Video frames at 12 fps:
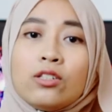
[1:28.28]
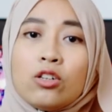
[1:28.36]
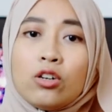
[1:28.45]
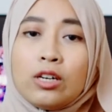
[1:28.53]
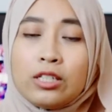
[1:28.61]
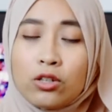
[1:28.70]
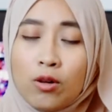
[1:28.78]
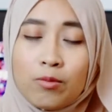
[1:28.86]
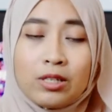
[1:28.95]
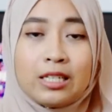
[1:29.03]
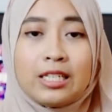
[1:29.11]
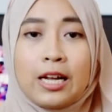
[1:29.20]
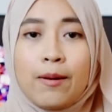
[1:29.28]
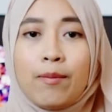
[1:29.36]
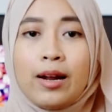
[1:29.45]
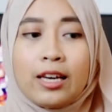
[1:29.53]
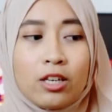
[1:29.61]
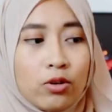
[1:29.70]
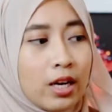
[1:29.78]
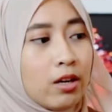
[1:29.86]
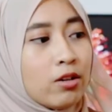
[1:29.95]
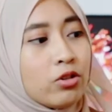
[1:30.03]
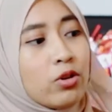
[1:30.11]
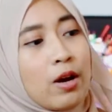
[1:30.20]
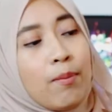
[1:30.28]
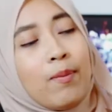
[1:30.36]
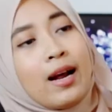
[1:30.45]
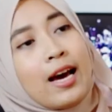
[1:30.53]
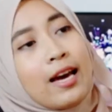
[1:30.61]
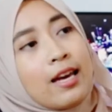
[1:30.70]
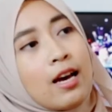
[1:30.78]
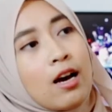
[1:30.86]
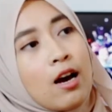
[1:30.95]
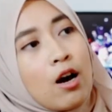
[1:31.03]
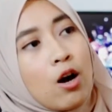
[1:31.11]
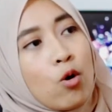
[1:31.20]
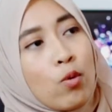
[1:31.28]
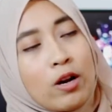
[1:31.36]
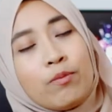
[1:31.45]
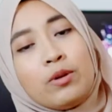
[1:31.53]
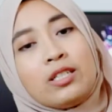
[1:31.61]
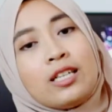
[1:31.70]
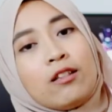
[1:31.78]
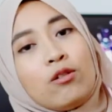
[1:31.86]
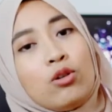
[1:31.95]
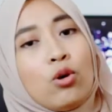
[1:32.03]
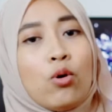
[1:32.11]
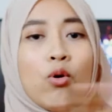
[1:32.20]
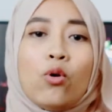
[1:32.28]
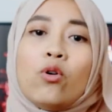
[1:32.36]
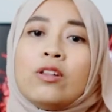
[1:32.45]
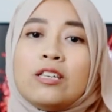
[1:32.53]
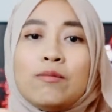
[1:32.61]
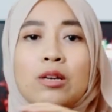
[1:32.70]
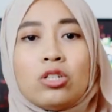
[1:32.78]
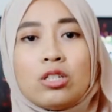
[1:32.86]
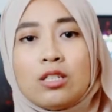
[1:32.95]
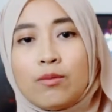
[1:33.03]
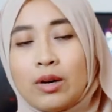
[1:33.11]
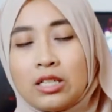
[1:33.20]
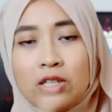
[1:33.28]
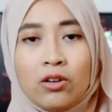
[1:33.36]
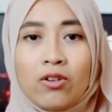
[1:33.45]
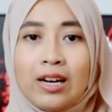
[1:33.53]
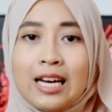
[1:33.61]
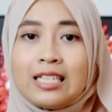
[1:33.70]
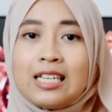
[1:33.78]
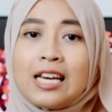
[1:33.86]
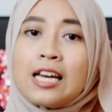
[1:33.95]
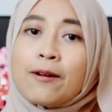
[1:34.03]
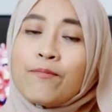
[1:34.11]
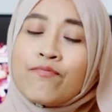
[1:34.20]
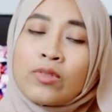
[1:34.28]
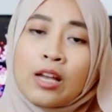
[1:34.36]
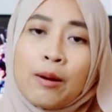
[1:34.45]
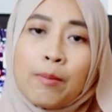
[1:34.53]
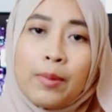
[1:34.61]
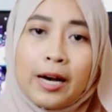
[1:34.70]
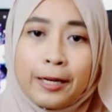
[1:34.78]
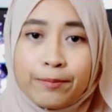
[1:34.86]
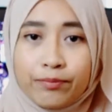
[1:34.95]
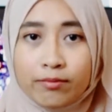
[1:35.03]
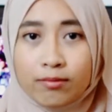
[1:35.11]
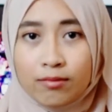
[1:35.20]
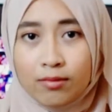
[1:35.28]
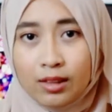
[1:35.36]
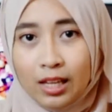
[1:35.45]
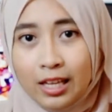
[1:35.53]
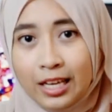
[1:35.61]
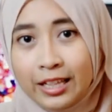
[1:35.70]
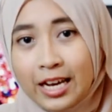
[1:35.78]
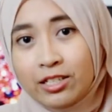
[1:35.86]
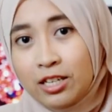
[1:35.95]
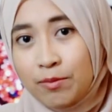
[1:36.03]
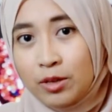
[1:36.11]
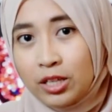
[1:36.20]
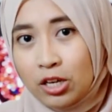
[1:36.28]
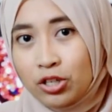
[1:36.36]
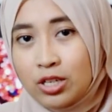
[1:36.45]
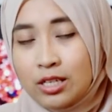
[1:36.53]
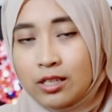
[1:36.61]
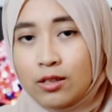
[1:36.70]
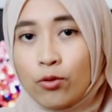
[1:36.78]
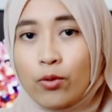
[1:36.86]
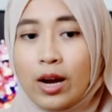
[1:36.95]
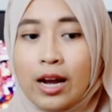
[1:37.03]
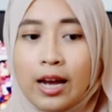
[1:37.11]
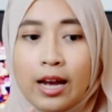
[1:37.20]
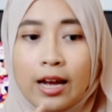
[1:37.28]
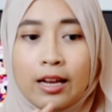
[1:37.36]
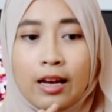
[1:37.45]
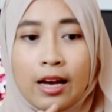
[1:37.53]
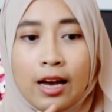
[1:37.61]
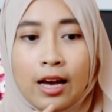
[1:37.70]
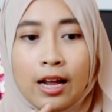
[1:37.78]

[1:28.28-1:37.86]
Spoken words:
So it's almost the same, like you can also apply one preset to the whole images by synchronizing it, but it has limitations where